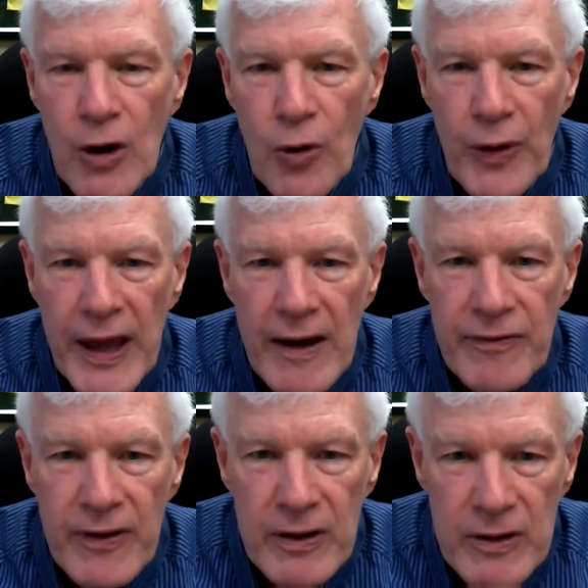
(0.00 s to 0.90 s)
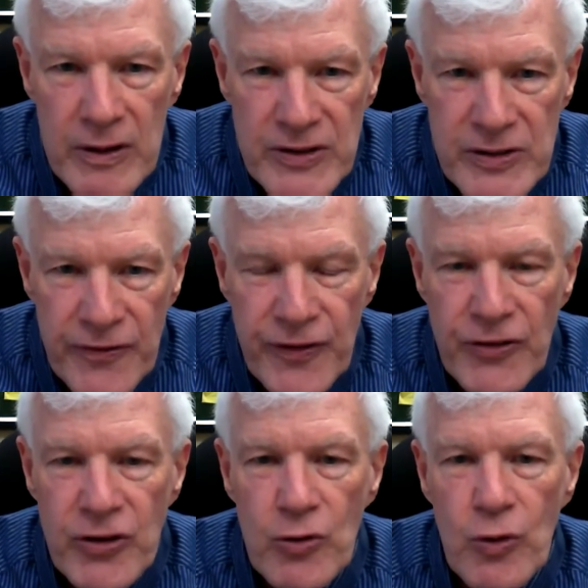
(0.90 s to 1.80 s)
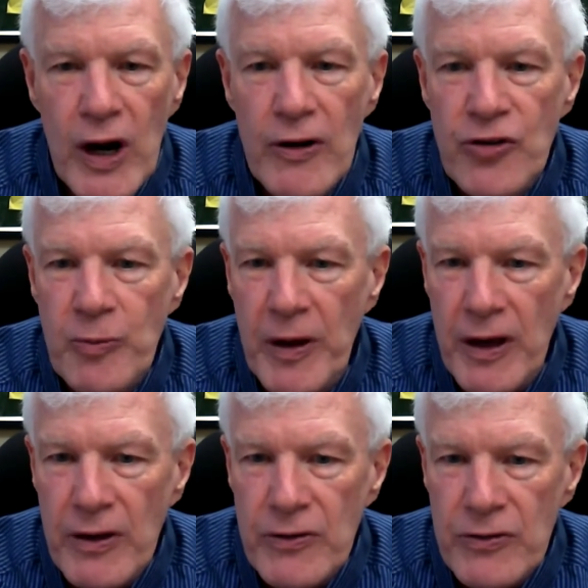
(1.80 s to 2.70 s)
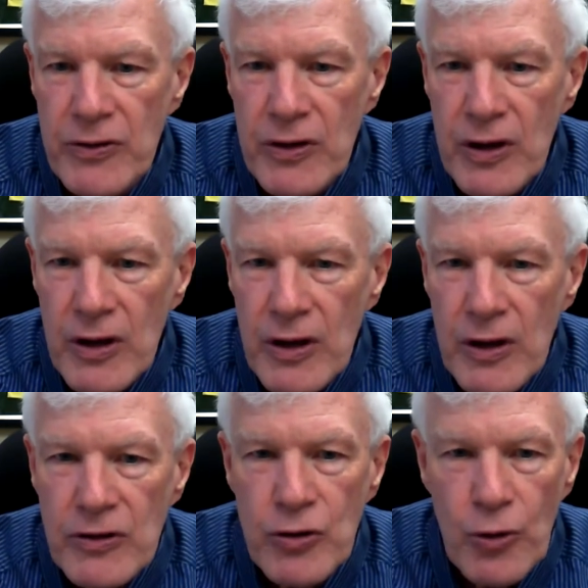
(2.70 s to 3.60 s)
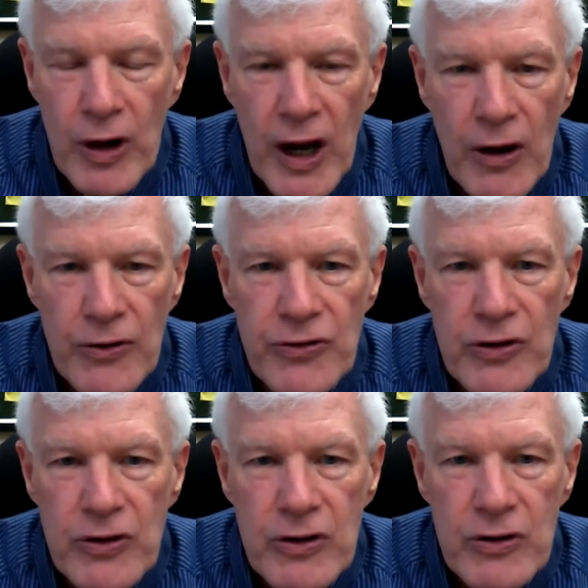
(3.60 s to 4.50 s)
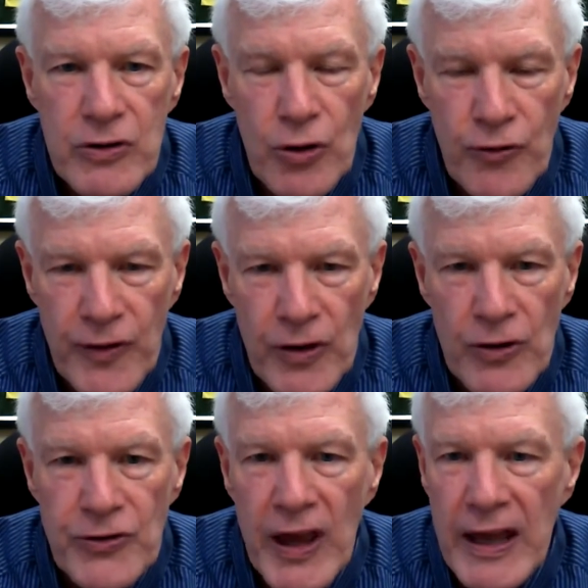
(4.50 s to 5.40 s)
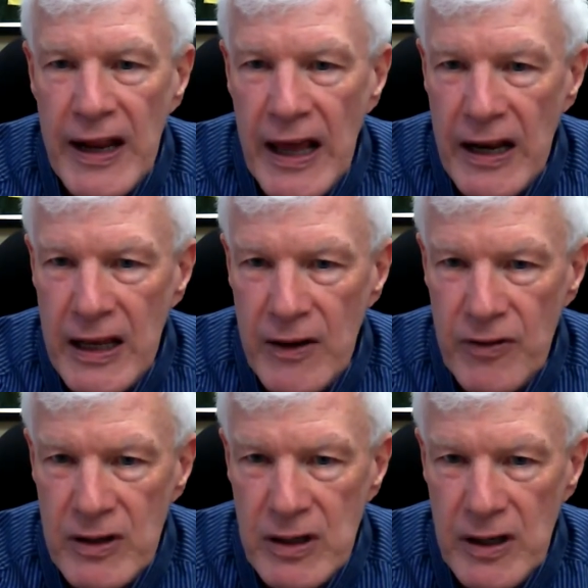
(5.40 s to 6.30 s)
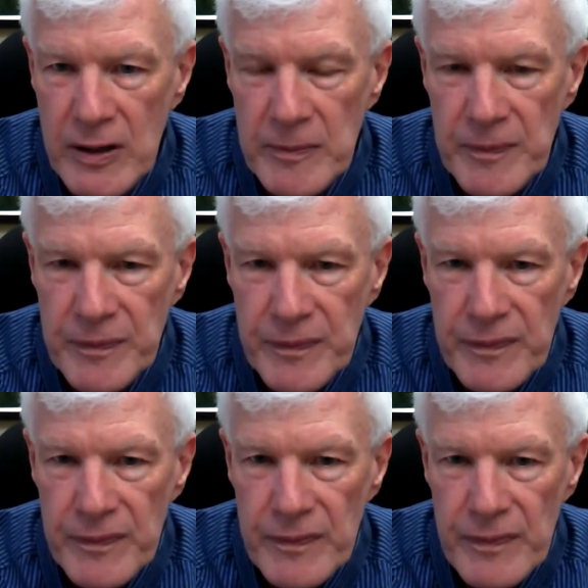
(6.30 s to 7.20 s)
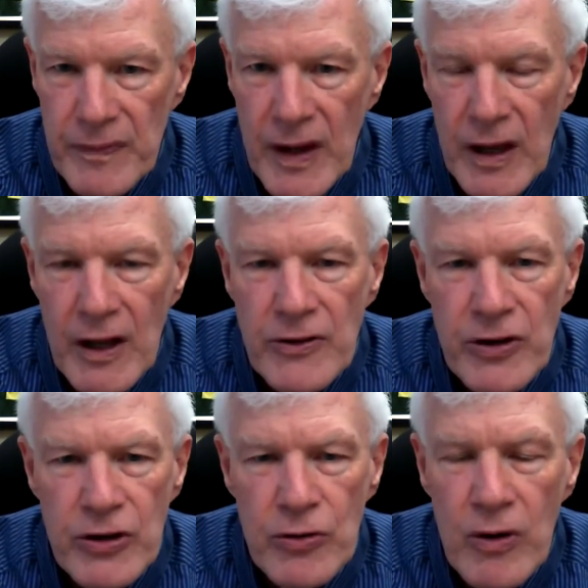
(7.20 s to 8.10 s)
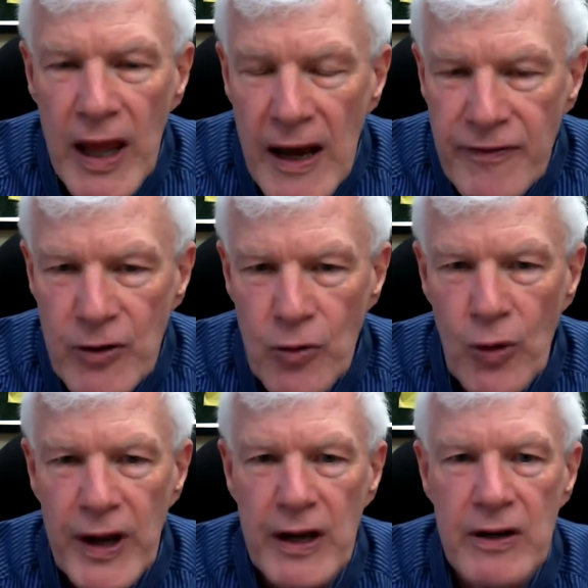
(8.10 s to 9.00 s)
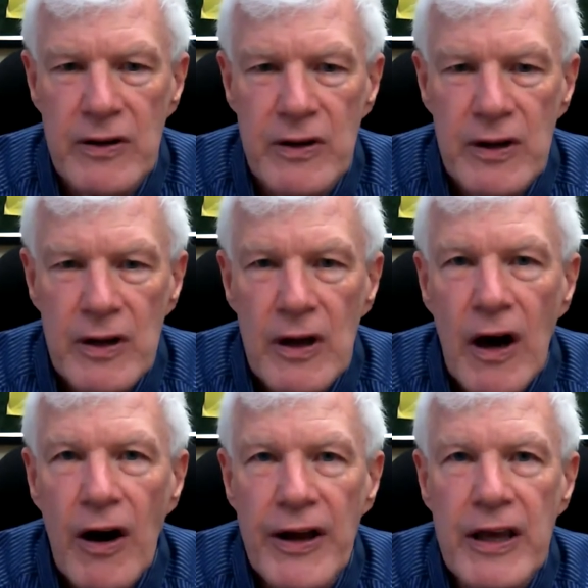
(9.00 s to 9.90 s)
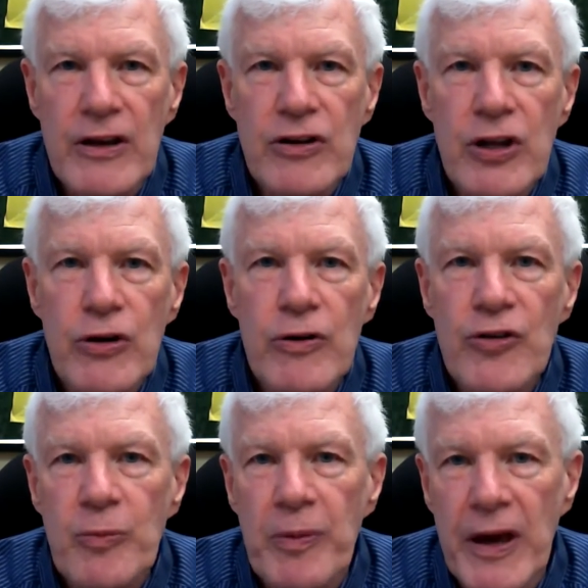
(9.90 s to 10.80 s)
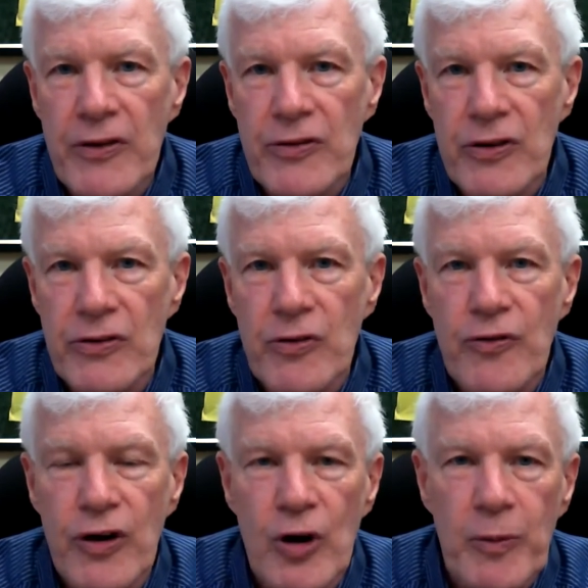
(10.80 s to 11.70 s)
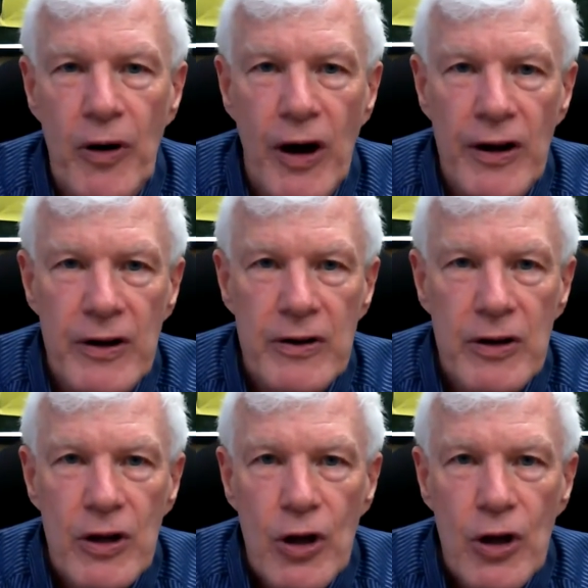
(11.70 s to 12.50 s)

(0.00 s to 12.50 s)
We have sufficient warehouse space to warehouse 2 fields at any given time. So you don't have to wait on a continuous basis for your product.